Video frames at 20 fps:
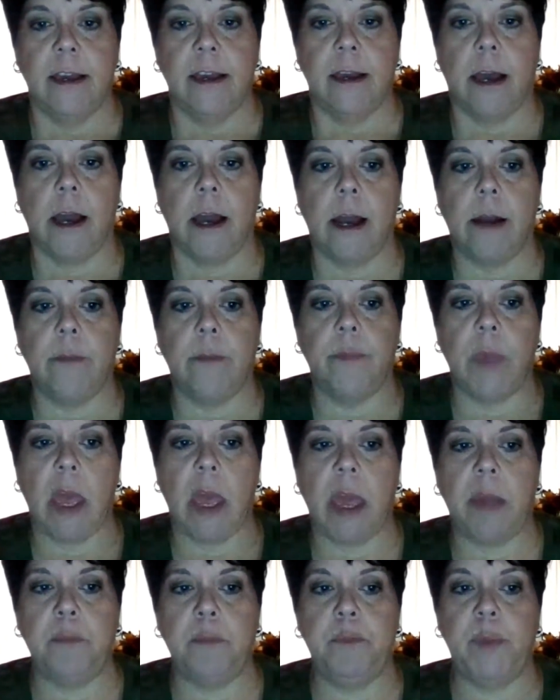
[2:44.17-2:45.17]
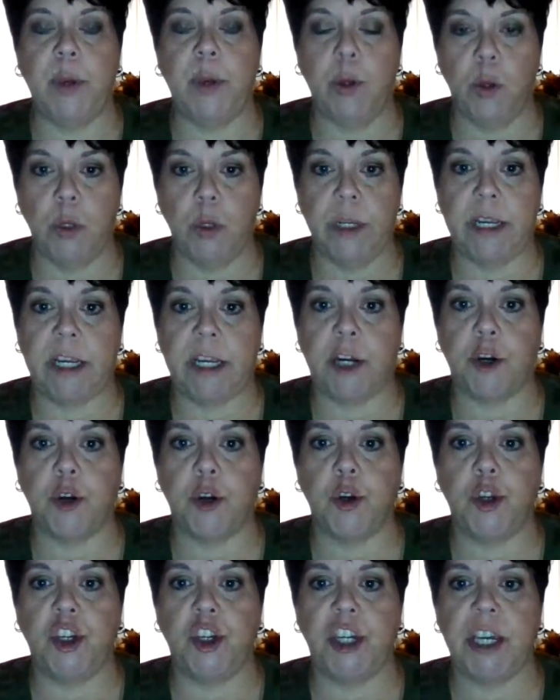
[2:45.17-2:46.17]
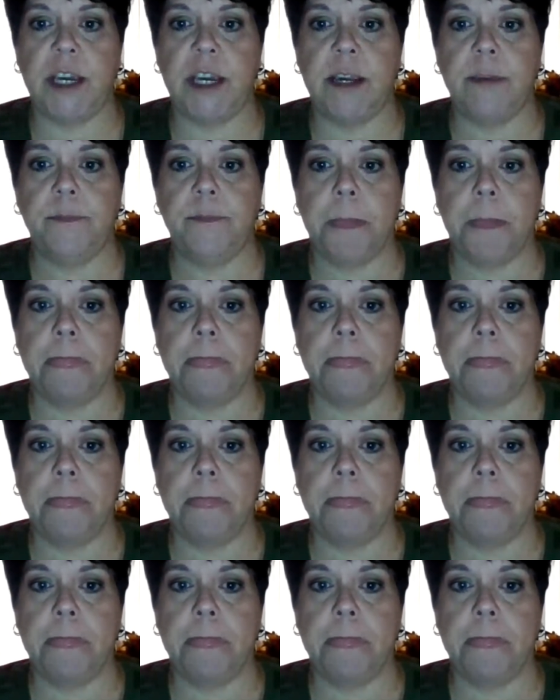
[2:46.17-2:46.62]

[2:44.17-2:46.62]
and build energy.